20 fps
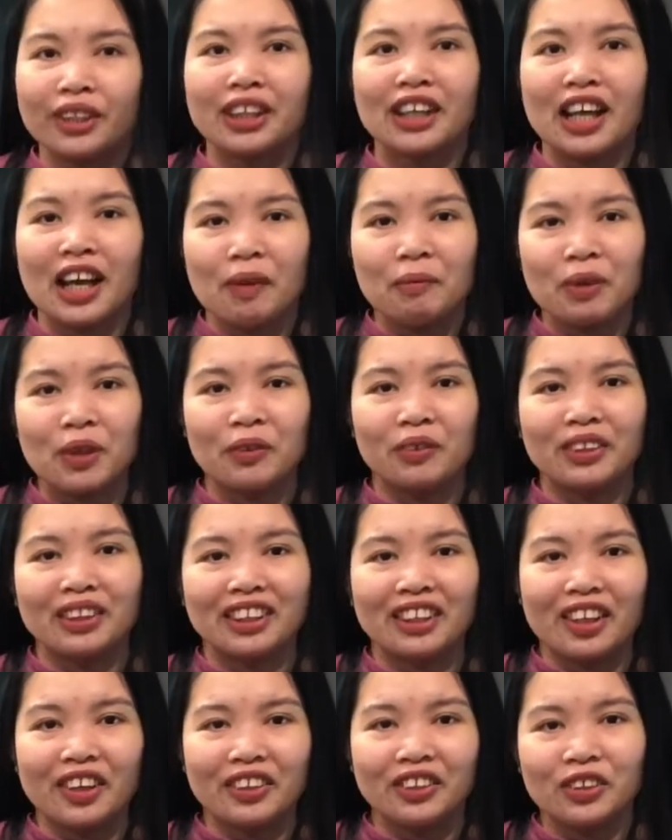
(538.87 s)
happy with
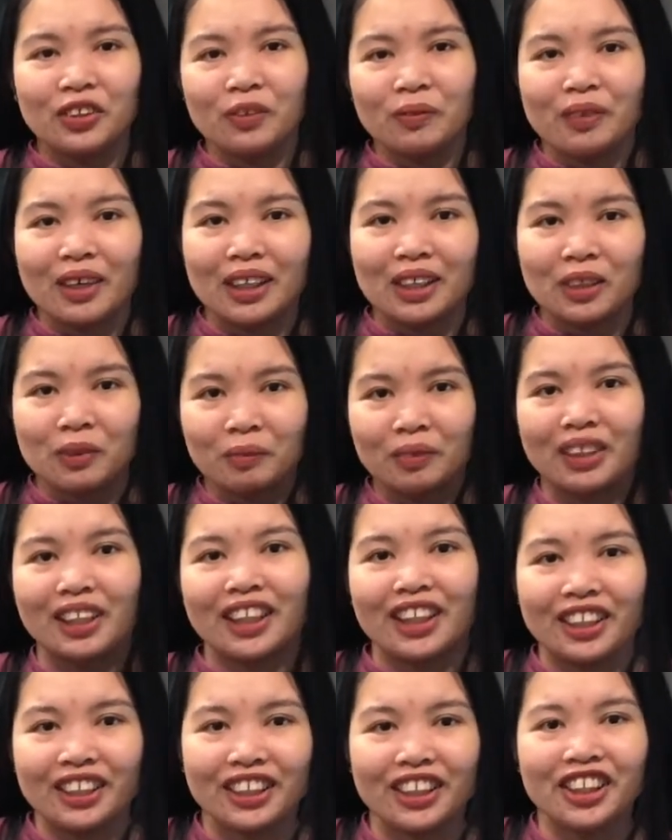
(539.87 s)
our new vacuum
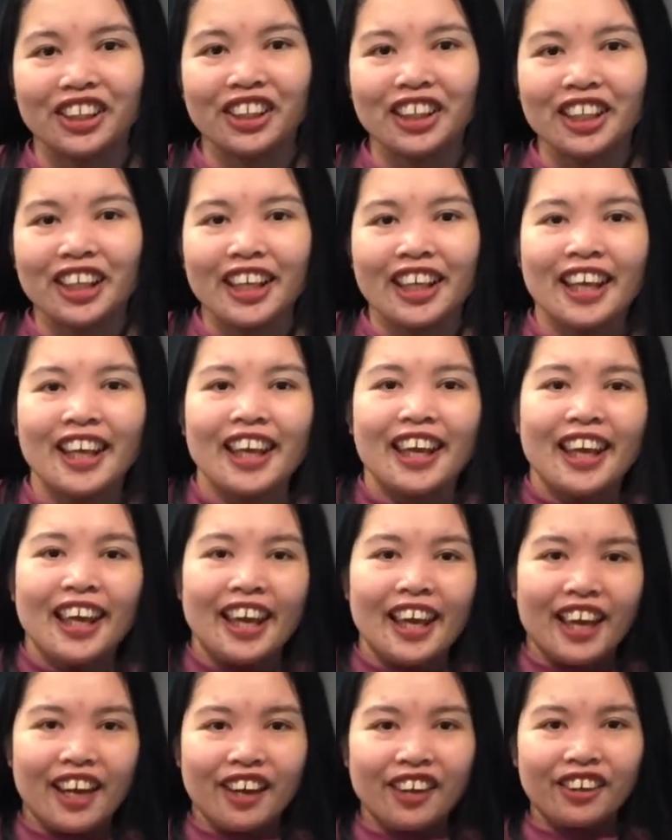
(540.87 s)
cleaner.
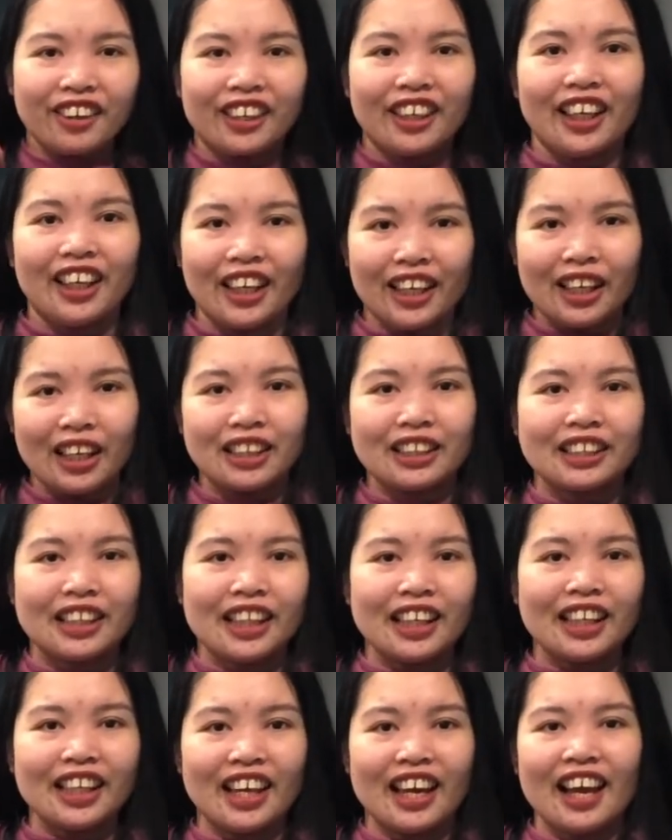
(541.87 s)
Okay, see
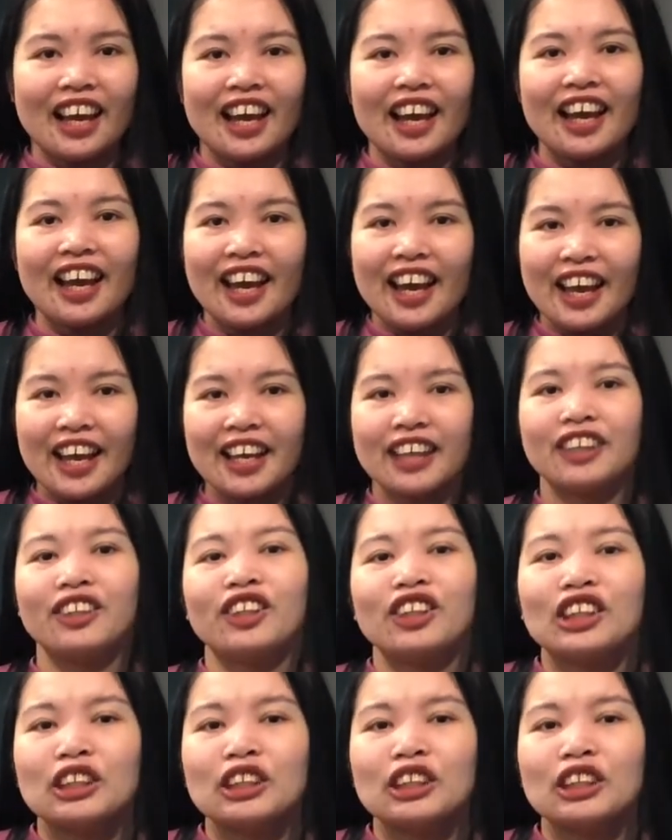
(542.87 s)
ya, and don't